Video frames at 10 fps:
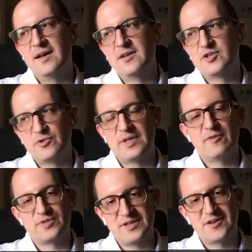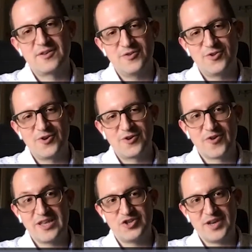So that was a
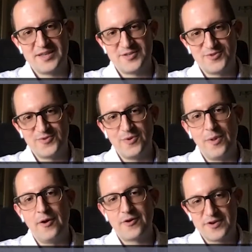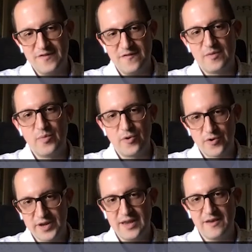great chance to learn even more,
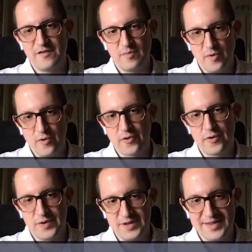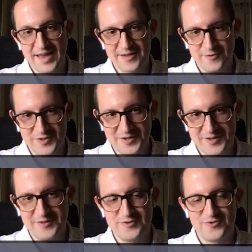get even more entangled in the
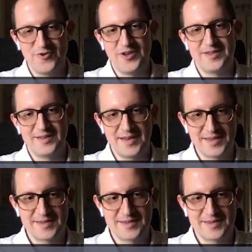industry, and like